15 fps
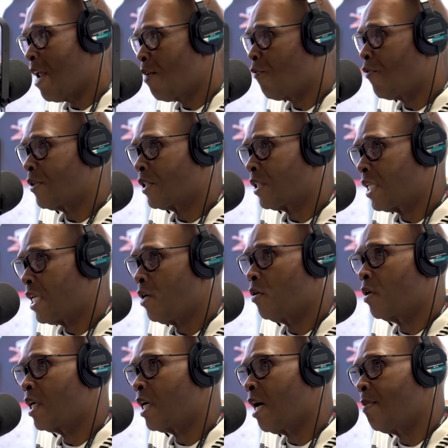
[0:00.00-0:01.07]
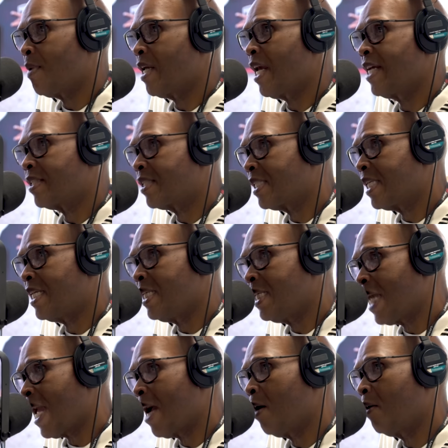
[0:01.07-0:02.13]
And for still coming and sitting
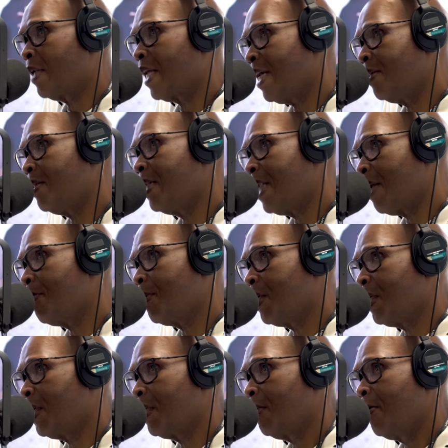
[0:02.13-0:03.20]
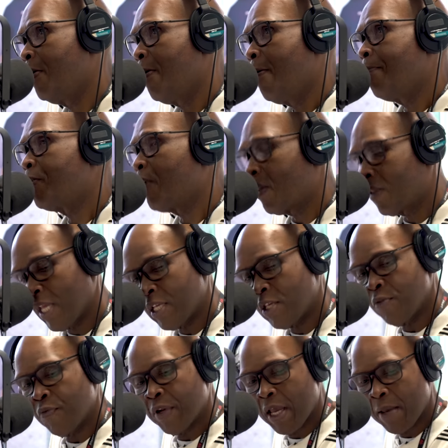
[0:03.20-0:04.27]
down in the neighborhood. Definitely. So I thank
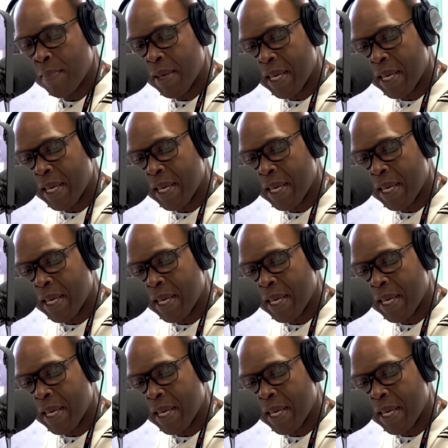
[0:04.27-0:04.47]
you for that,